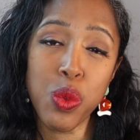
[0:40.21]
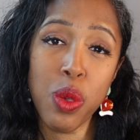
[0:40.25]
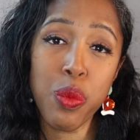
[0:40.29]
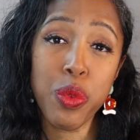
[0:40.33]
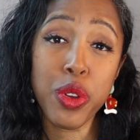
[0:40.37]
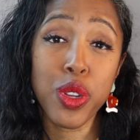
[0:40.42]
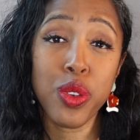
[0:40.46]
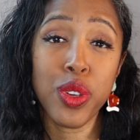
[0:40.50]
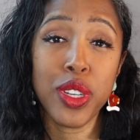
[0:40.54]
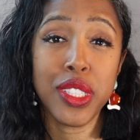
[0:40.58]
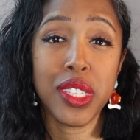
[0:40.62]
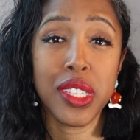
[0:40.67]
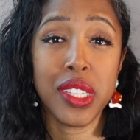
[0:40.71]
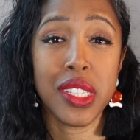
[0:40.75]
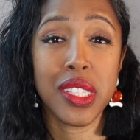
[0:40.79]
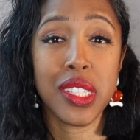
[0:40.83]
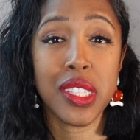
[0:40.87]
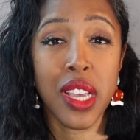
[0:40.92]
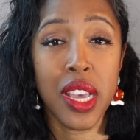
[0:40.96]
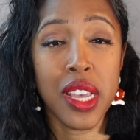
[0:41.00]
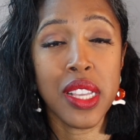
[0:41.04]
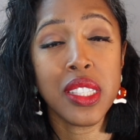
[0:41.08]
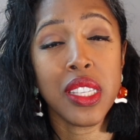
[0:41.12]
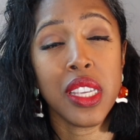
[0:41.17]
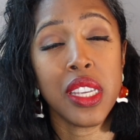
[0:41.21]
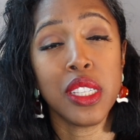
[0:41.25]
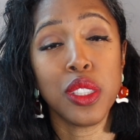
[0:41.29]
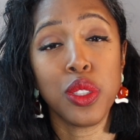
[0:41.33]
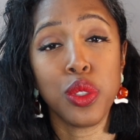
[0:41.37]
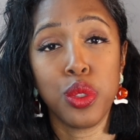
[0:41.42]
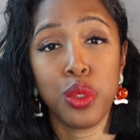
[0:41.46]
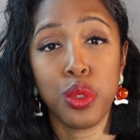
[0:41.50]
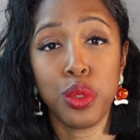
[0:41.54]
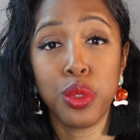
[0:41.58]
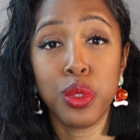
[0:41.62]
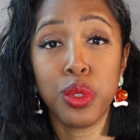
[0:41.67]
one we're going to discuss is
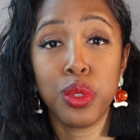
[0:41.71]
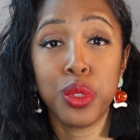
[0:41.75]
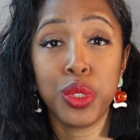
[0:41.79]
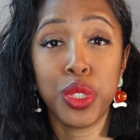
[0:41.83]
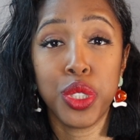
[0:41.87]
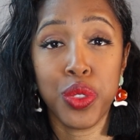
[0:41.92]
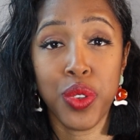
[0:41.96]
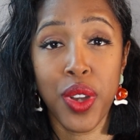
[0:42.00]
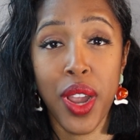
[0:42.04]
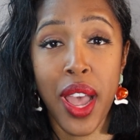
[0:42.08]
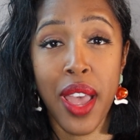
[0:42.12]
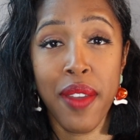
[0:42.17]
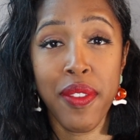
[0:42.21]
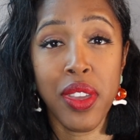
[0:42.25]
Google Drive.